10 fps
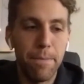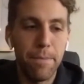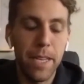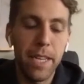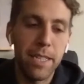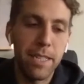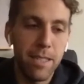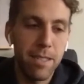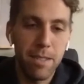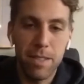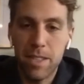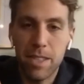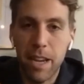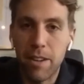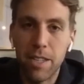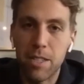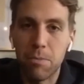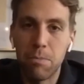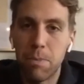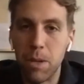It's scary.
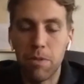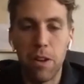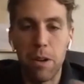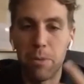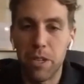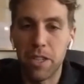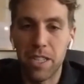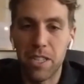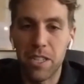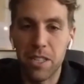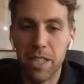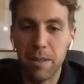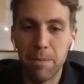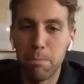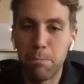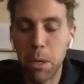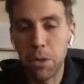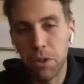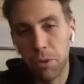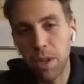So, you know, farmers aren't going to just like
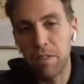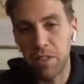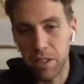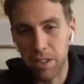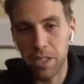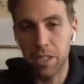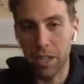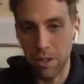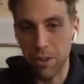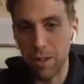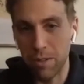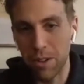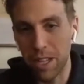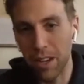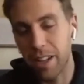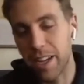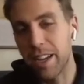burn their wheat field to start growing rhodiola.